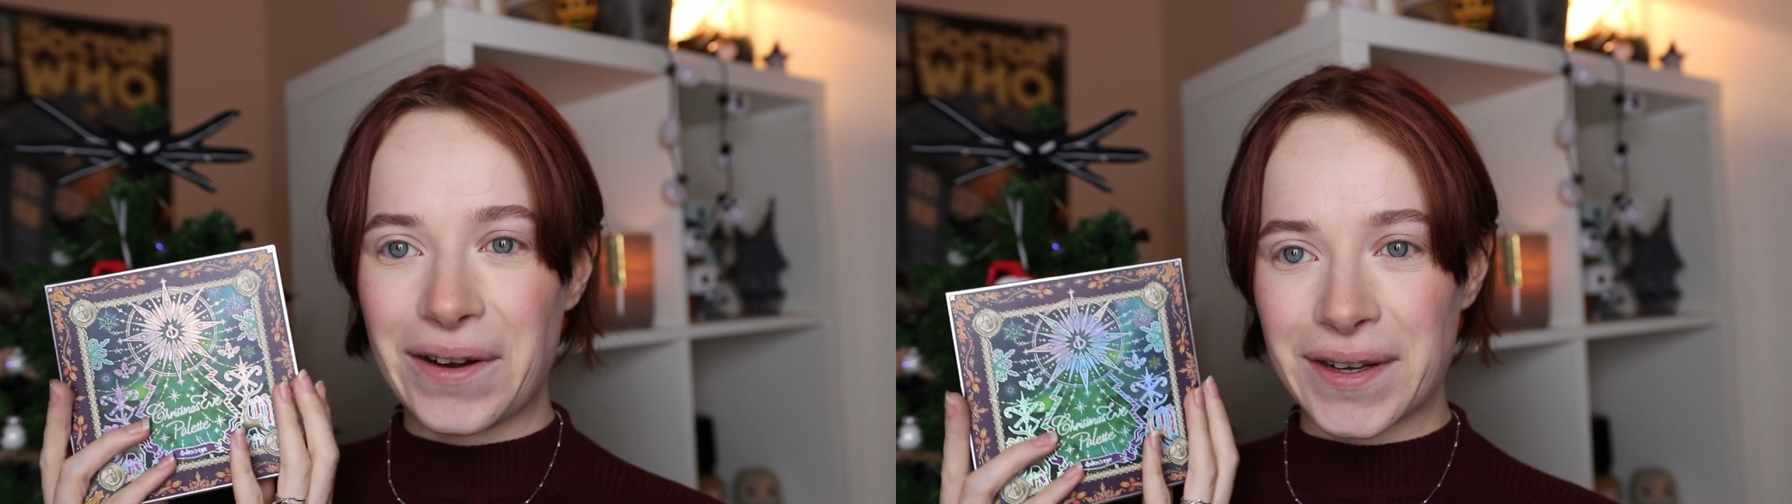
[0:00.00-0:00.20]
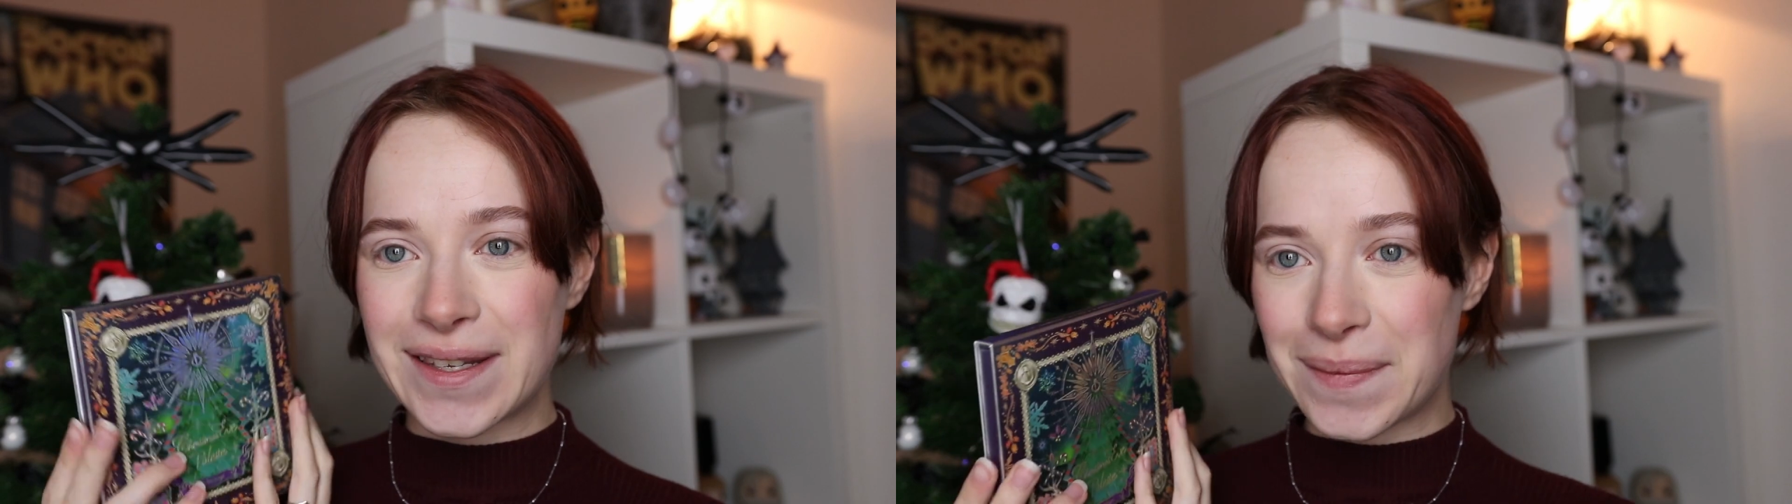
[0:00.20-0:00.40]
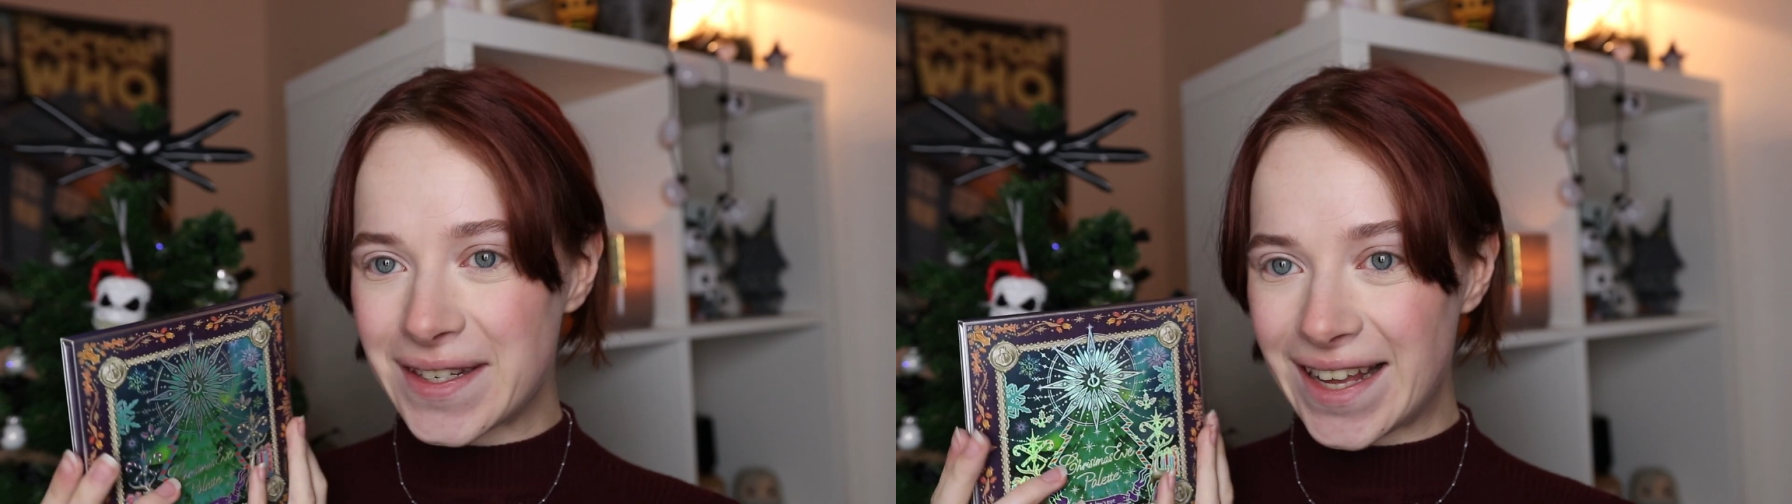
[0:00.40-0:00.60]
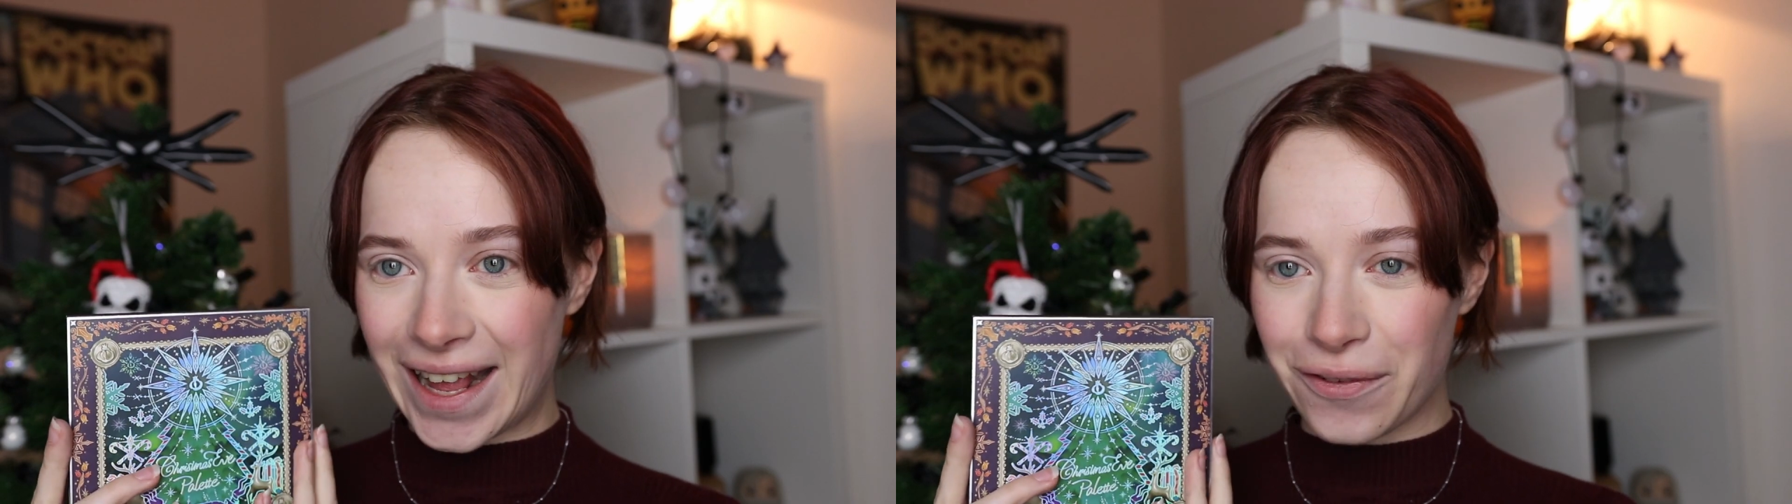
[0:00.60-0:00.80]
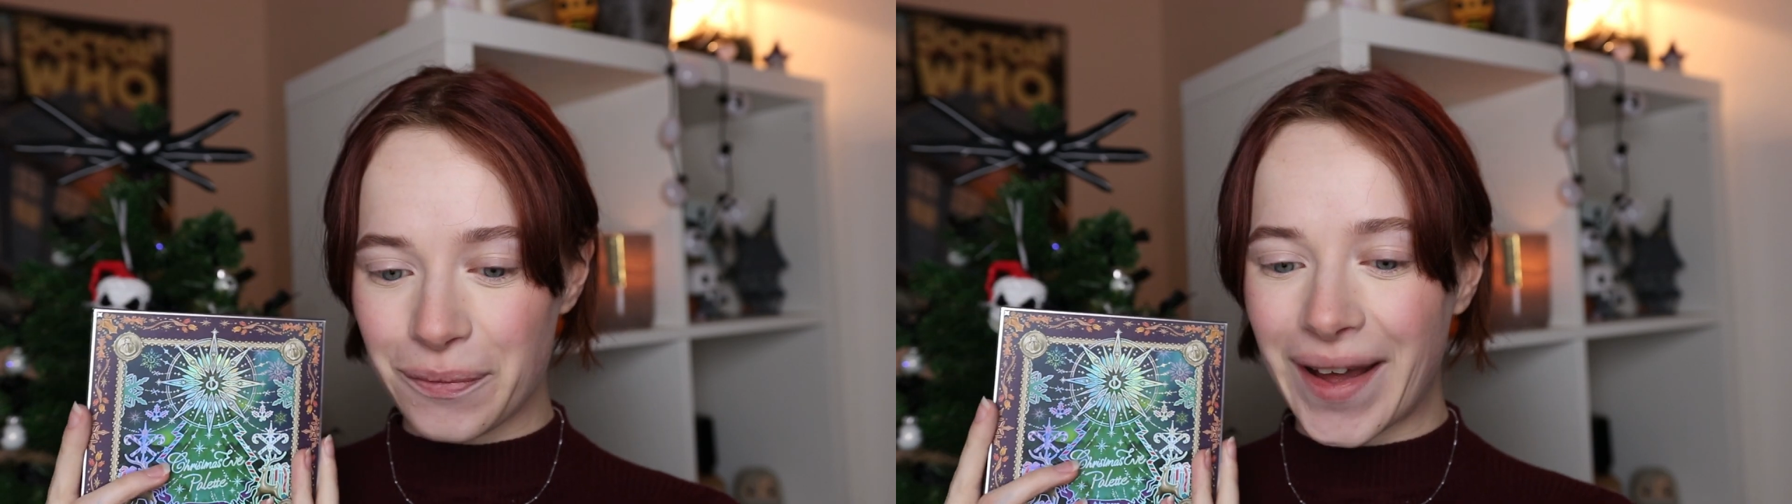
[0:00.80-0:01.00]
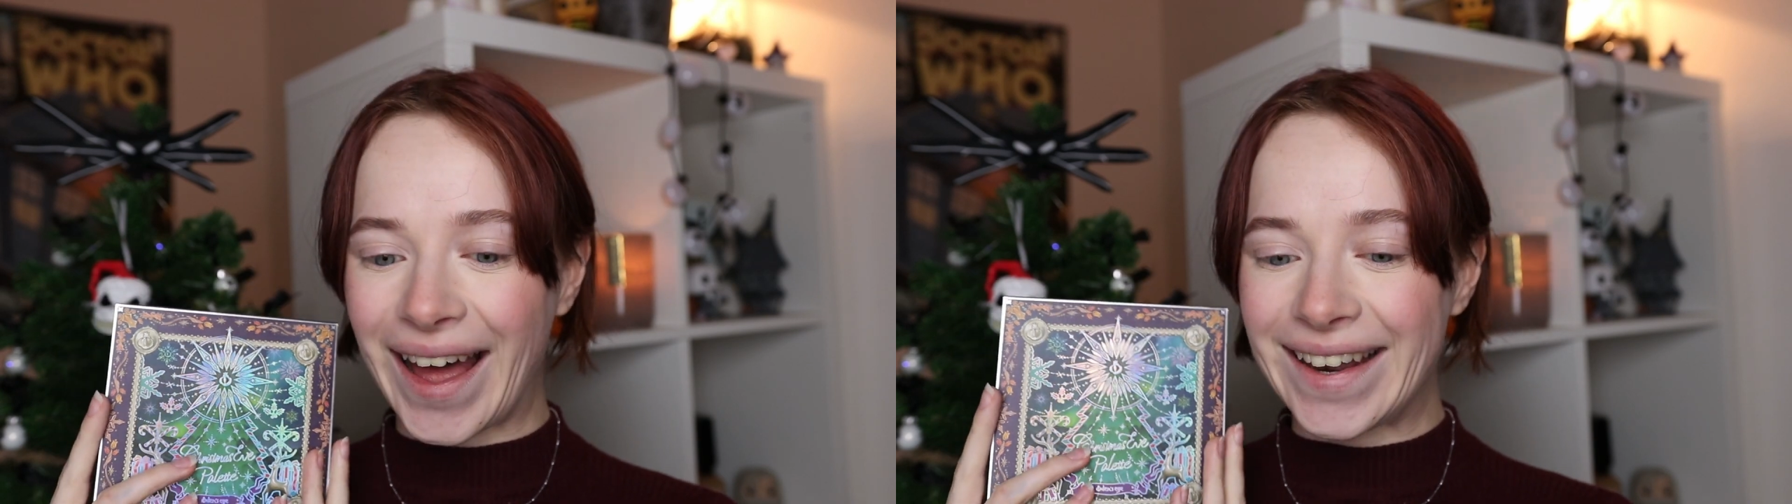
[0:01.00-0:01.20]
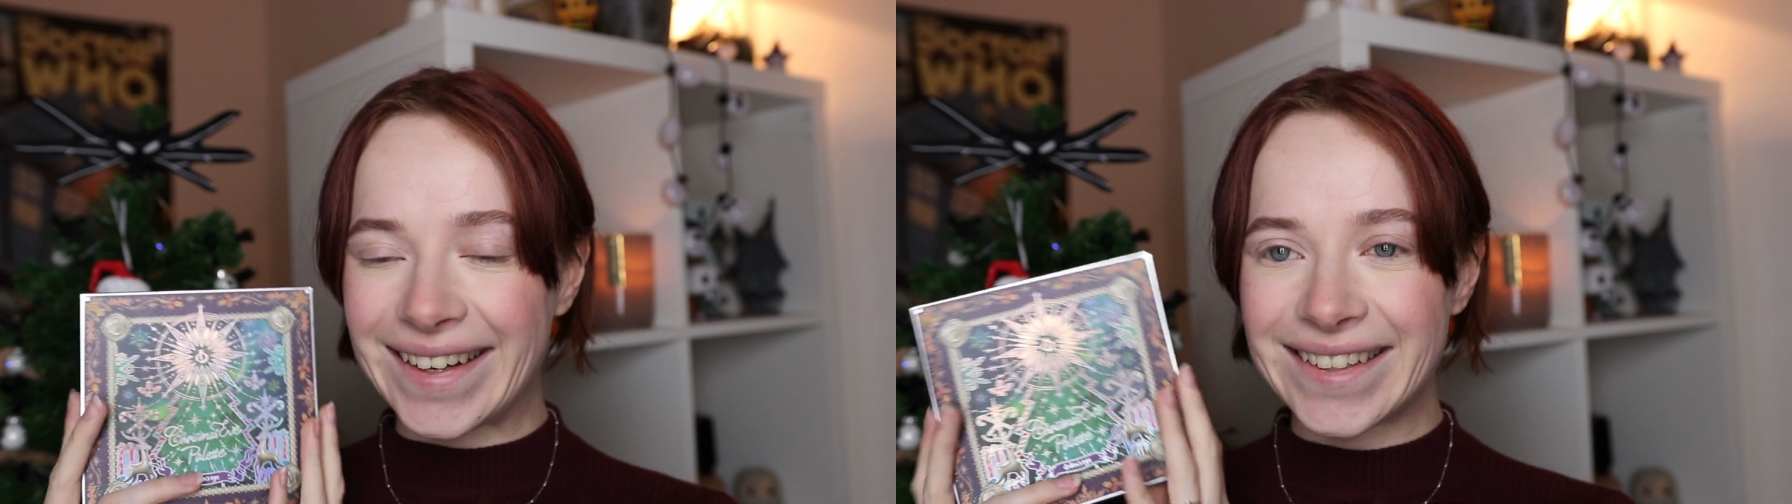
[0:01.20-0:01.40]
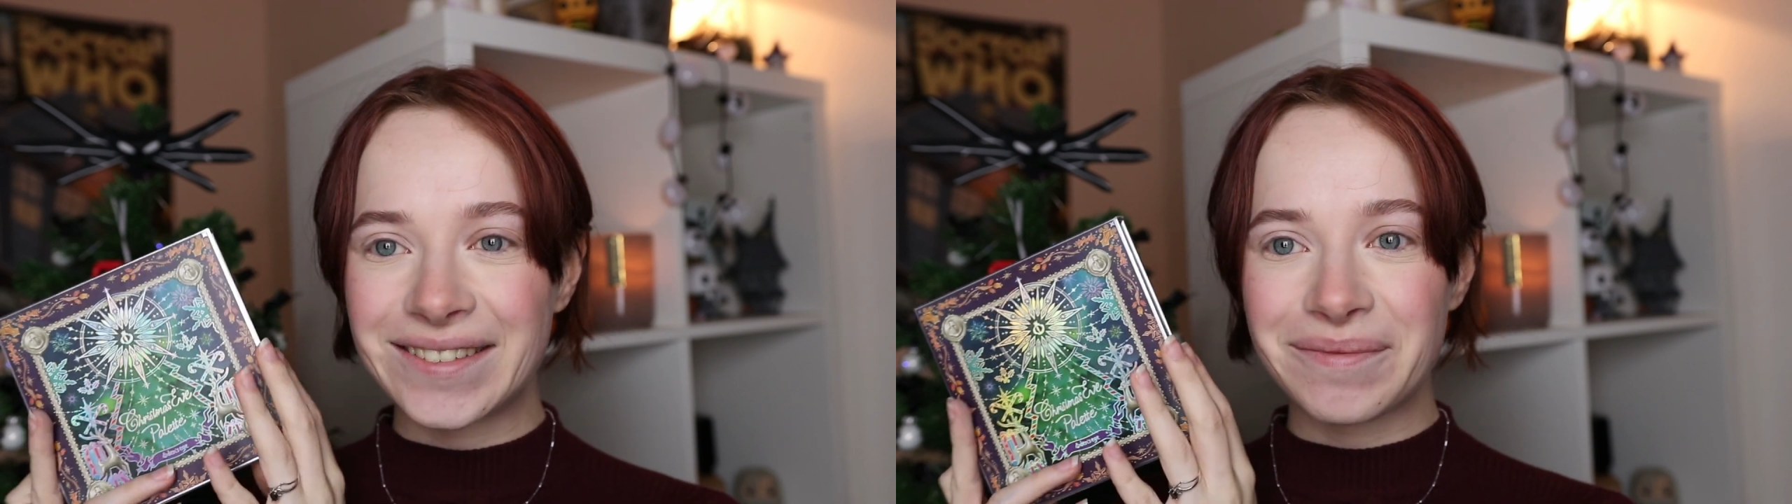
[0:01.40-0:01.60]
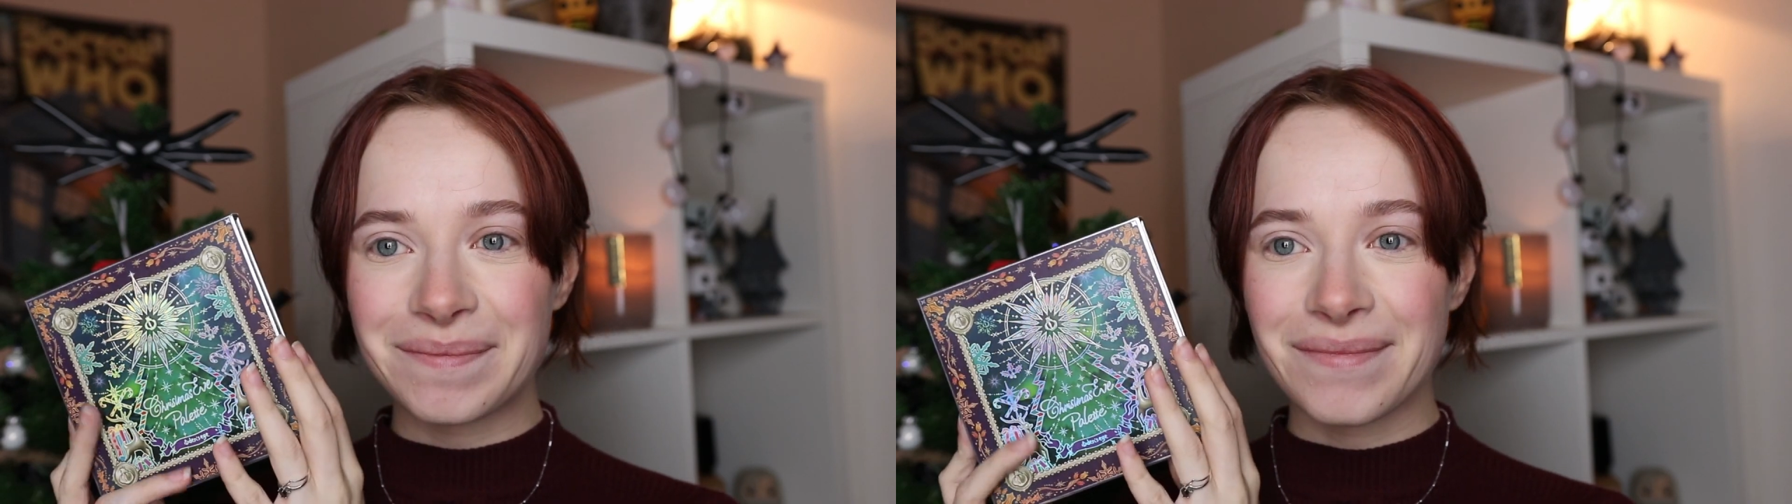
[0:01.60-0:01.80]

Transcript: Christmas Eve palette.